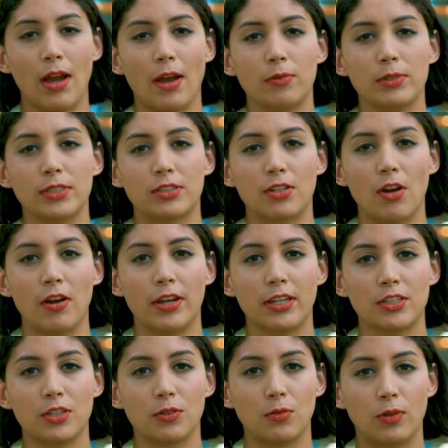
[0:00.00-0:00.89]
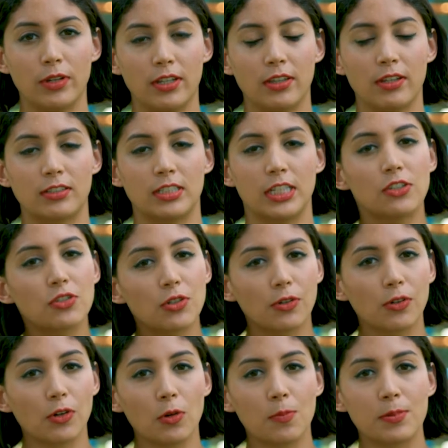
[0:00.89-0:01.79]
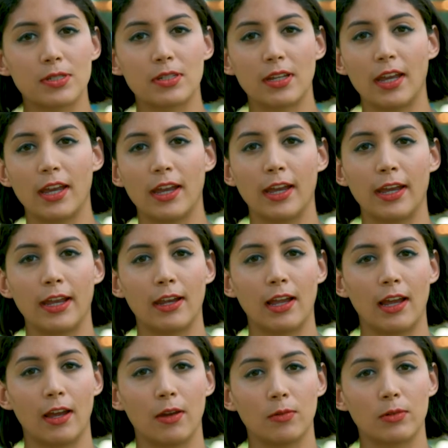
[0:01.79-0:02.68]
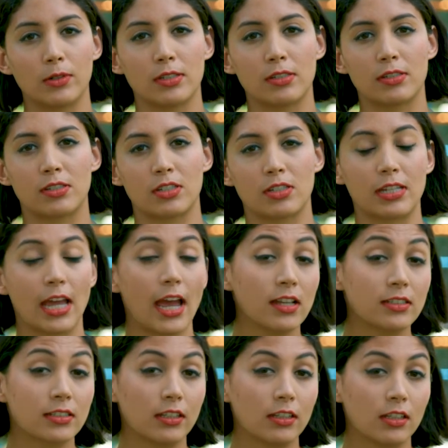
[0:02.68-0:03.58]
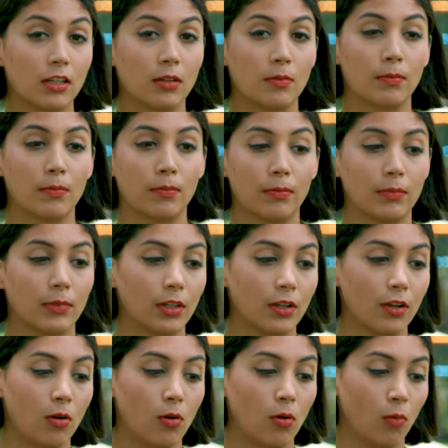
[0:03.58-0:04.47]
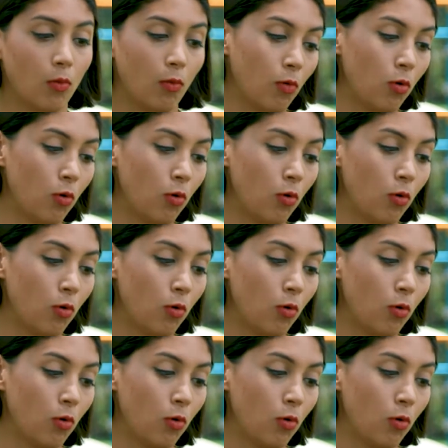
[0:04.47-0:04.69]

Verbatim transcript: I was talking to one of the teacher groups and I was just asking them, you know,